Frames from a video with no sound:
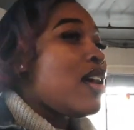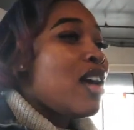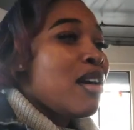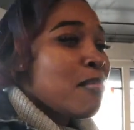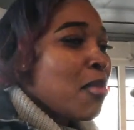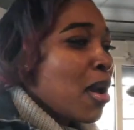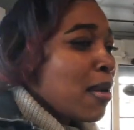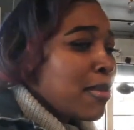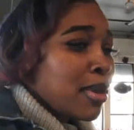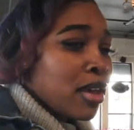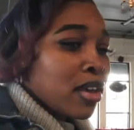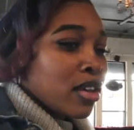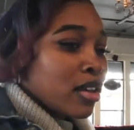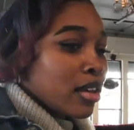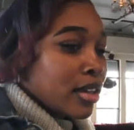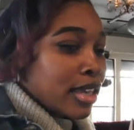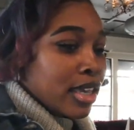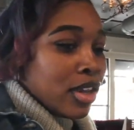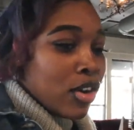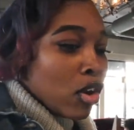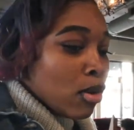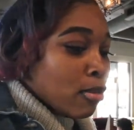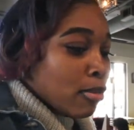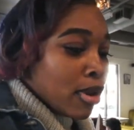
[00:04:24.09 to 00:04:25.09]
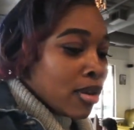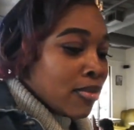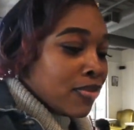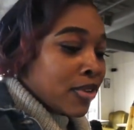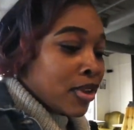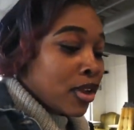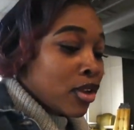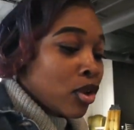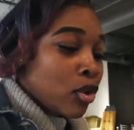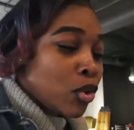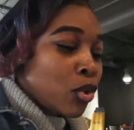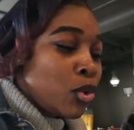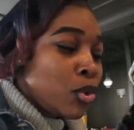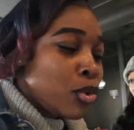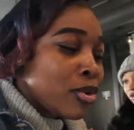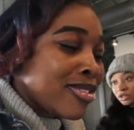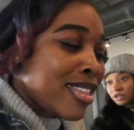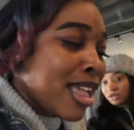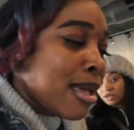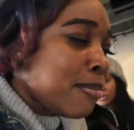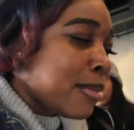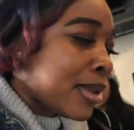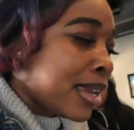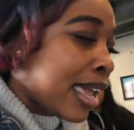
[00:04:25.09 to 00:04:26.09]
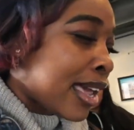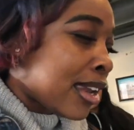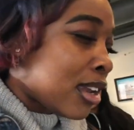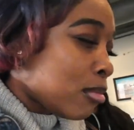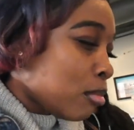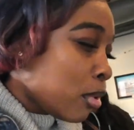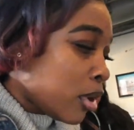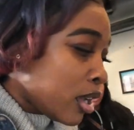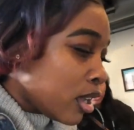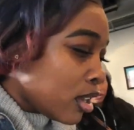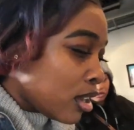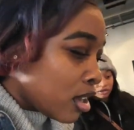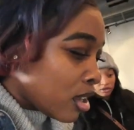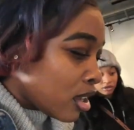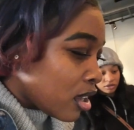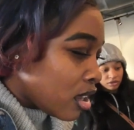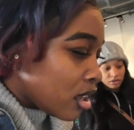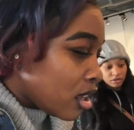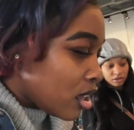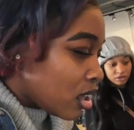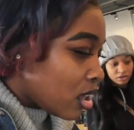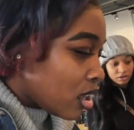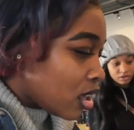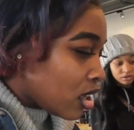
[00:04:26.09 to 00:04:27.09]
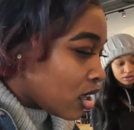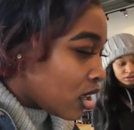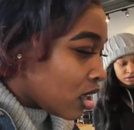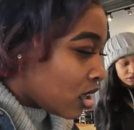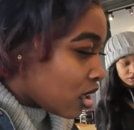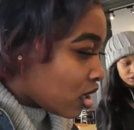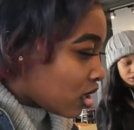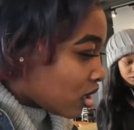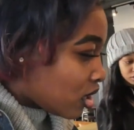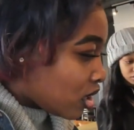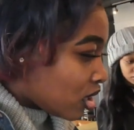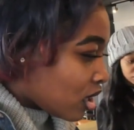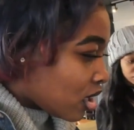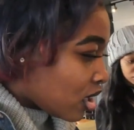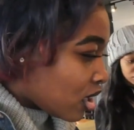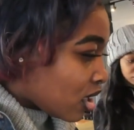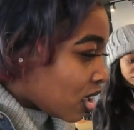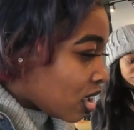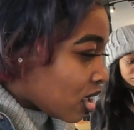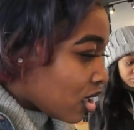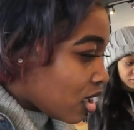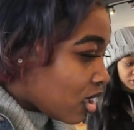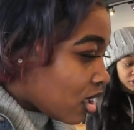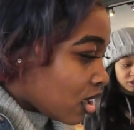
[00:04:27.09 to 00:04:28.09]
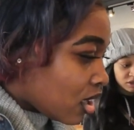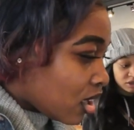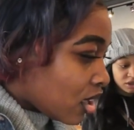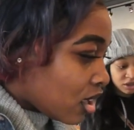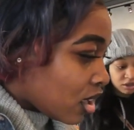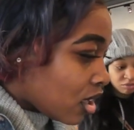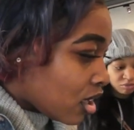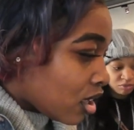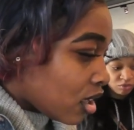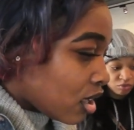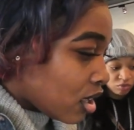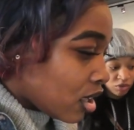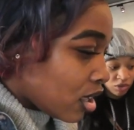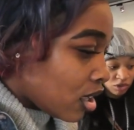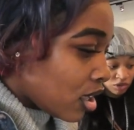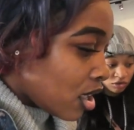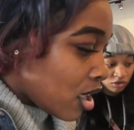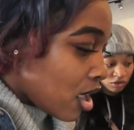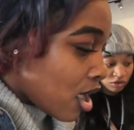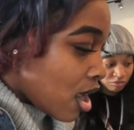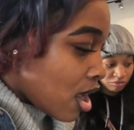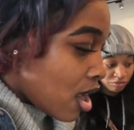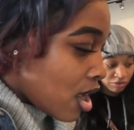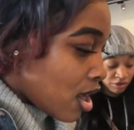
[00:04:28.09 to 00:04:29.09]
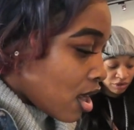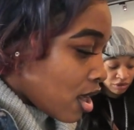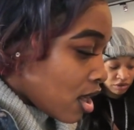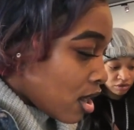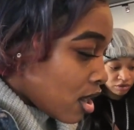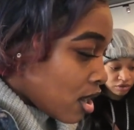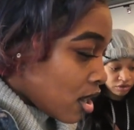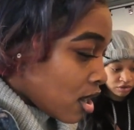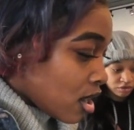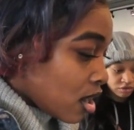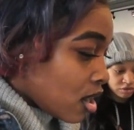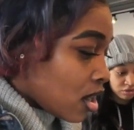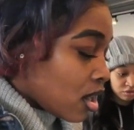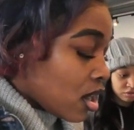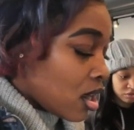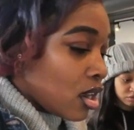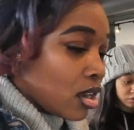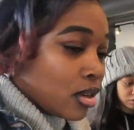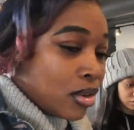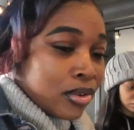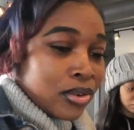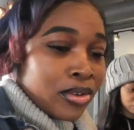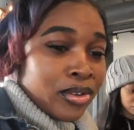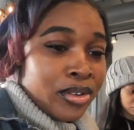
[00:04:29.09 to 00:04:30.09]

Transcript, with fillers: Probably a cookie or a muffin. Ooh, is that banana bread? It is spicy and walnut bread.